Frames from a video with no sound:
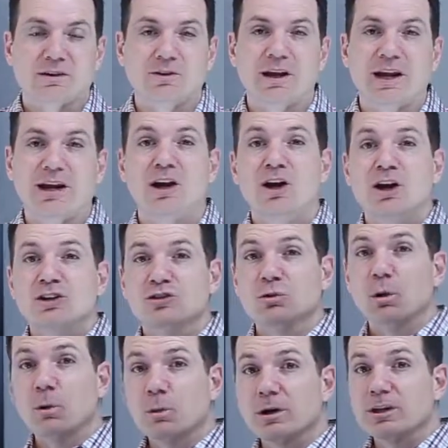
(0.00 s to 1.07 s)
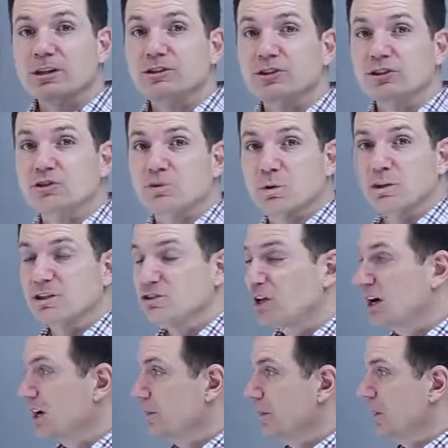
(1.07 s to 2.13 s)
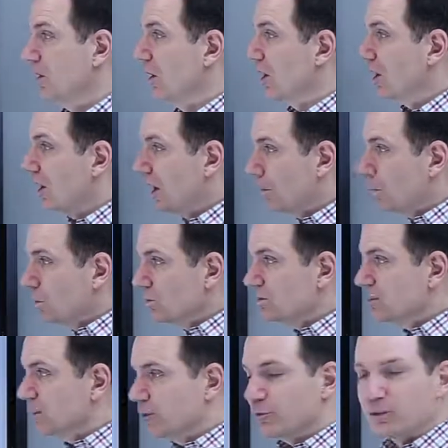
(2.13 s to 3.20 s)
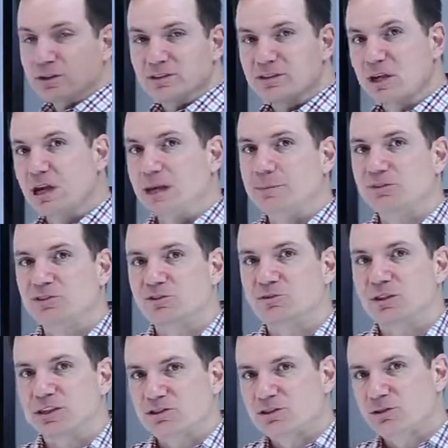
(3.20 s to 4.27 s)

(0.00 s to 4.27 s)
Okay, so what we're going to do is we're going to talk about a couple different types of risk.